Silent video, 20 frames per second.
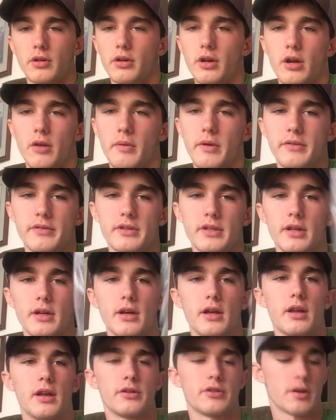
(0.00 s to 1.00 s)
You're not going to see
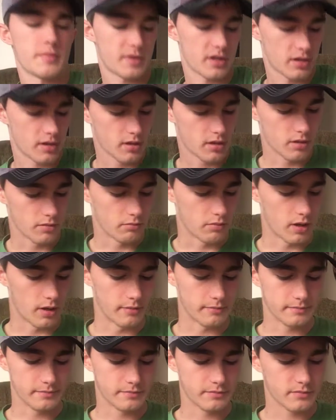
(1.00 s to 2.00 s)
that, and I dropped it.
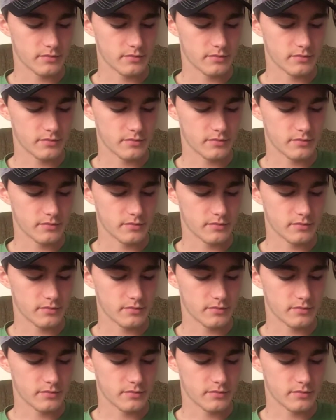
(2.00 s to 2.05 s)
But